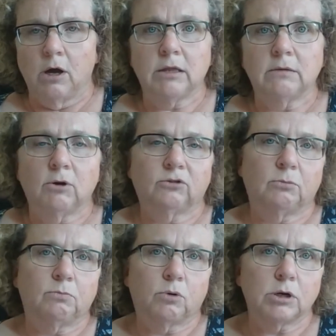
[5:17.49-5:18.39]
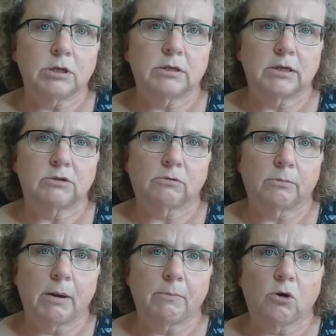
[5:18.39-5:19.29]
And the most important thing to
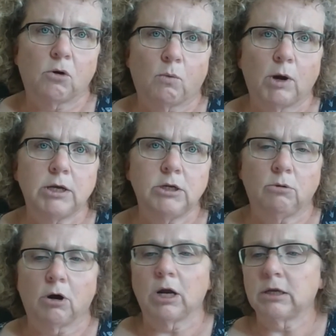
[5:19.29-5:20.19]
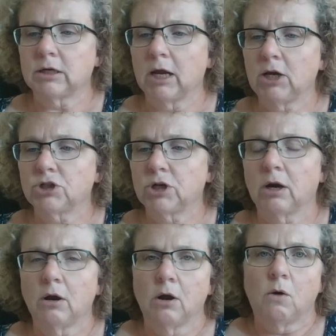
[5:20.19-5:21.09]
remember when you are
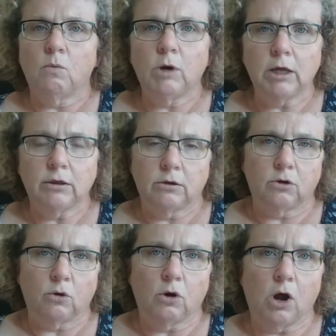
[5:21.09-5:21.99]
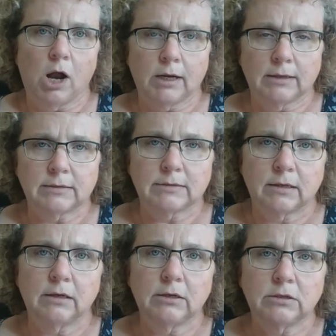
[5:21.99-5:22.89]
engaging with your audience
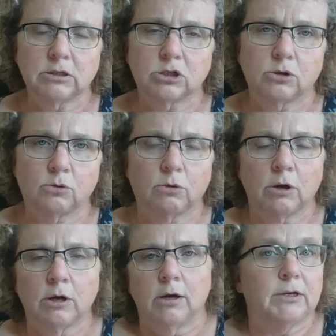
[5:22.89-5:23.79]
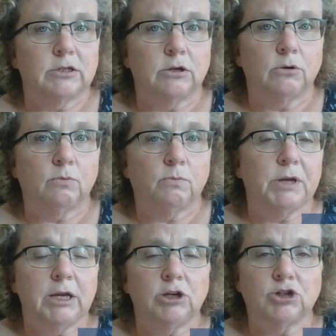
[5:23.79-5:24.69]
is to
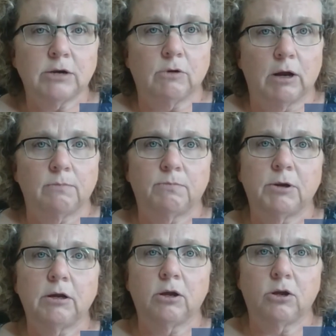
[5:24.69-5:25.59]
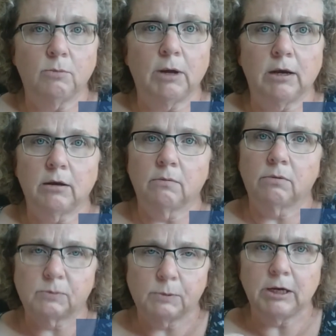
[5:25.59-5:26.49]
be genuine, be human,
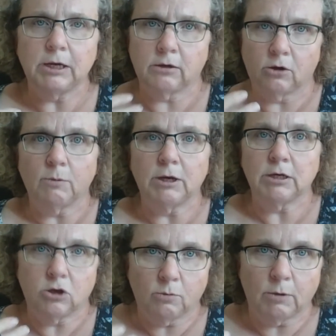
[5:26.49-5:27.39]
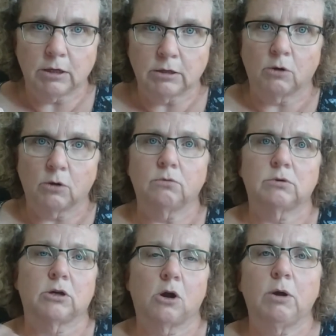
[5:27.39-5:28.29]
speak human to human.
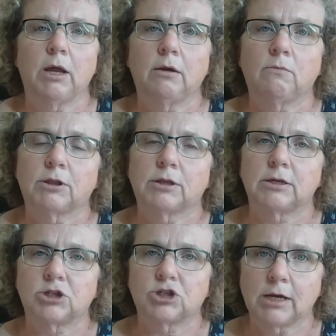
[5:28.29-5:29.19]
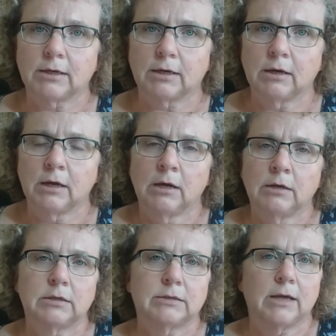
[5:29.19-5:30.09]
Don't go in with an agenda
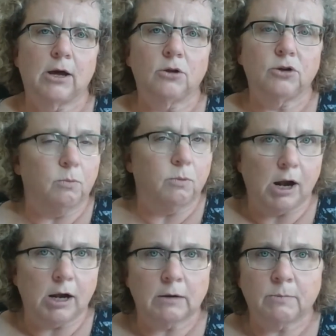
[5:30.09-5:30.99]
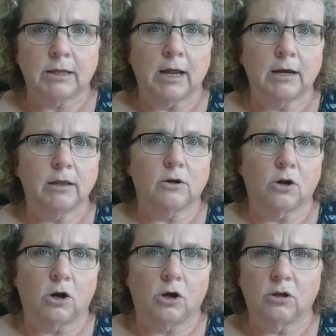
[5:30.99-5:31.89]
to sell your product by the end of the
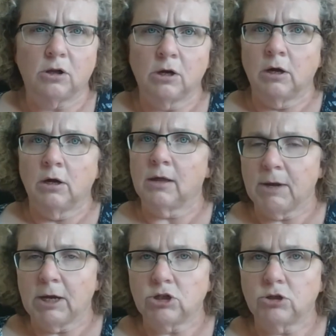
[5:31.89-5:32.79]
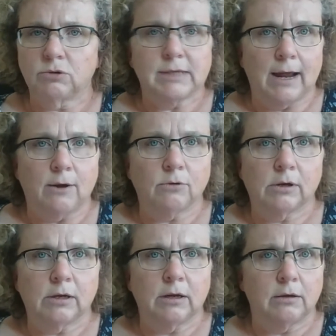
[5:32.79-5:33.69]
call. That makes you
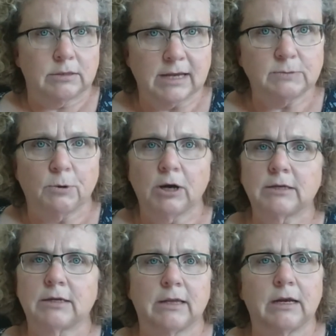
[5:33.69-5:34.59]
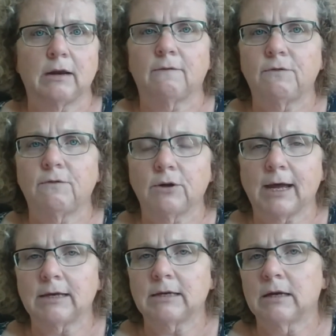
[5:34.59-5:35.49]
sound desperate, and they can feel
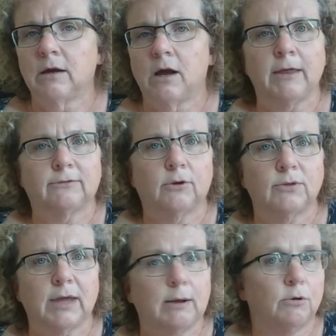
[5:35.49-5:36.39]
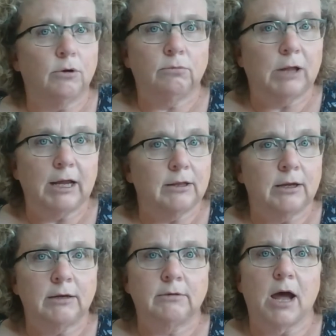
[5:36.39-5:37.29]
that. And so they will
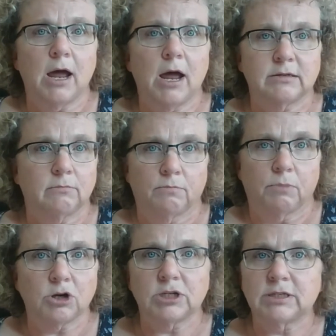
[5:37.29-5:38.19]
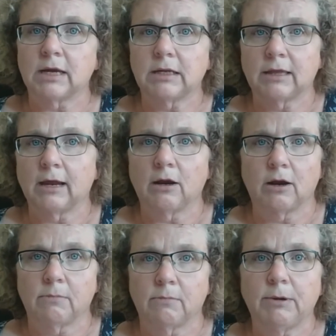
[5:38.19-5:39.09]
likely not purchase anything,
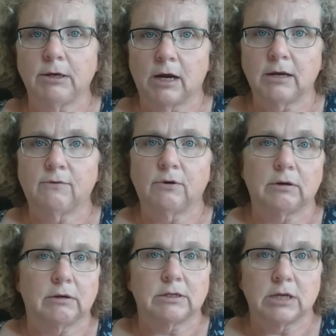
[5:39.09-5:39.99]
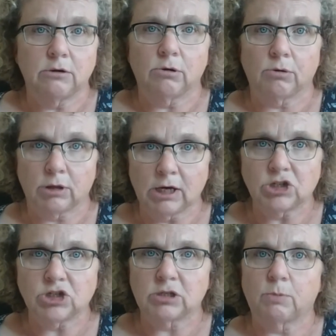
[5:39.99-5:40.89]
and maybe not even continue a
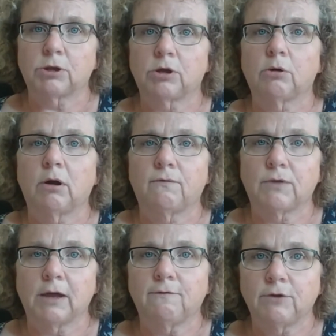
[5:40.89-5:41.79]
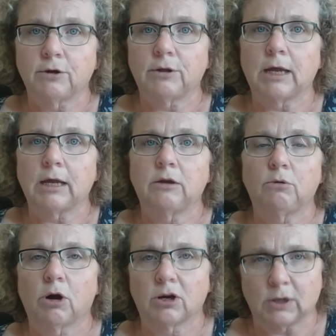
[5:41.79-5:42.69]
relationship with you if they feel like
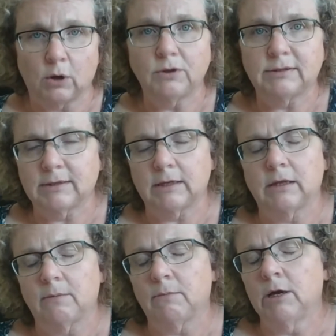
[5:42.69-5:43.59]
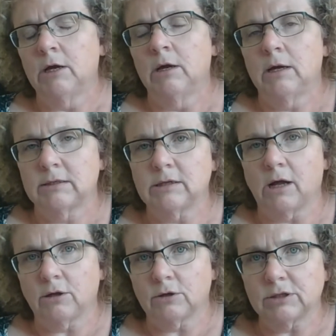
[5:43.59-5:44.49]
you are only seeing them as
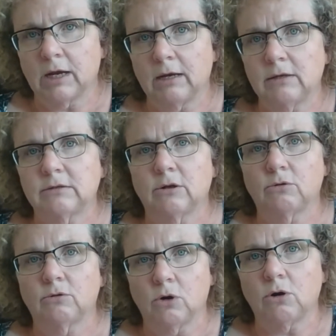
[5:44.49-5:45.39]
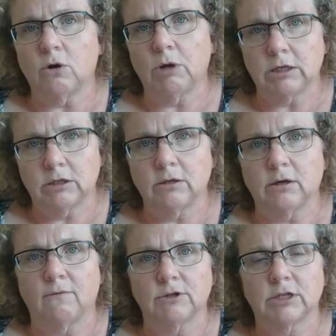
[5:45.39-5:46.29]
dollar signs. So don't go into the
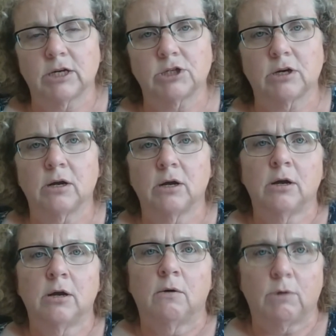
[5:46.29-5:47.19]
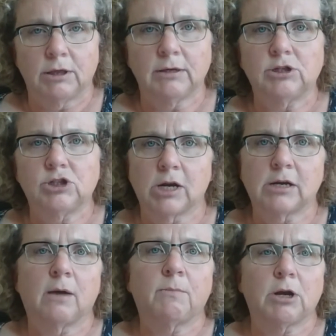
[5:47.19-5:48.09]
conversation with an
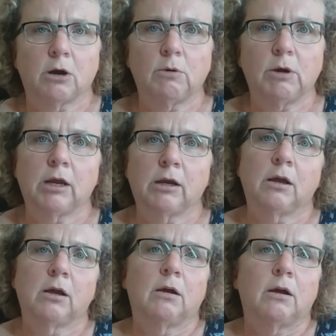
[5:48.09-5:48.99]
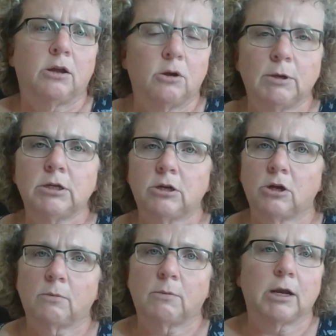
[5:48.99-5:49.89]
agenda, but go in human to
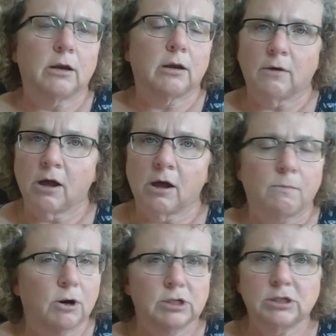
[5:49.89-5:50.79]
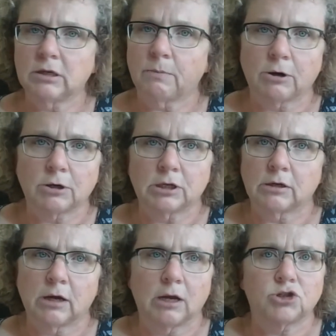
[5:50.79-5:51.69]
human, person to
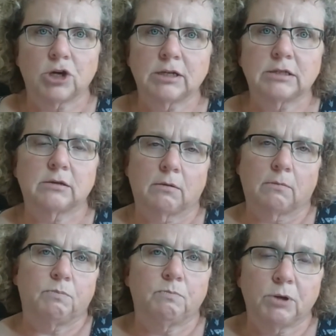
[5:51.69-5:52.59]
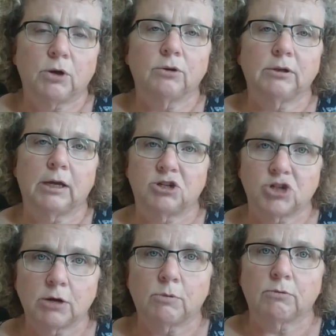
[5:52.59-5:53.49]
person, and just build a
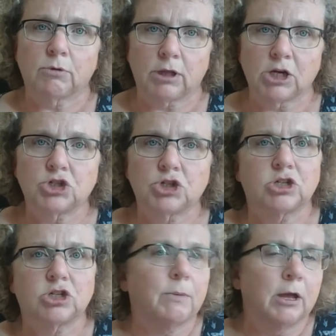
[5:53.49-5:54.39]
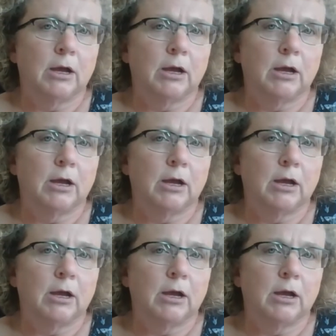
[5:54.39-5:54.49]
genuine relationship.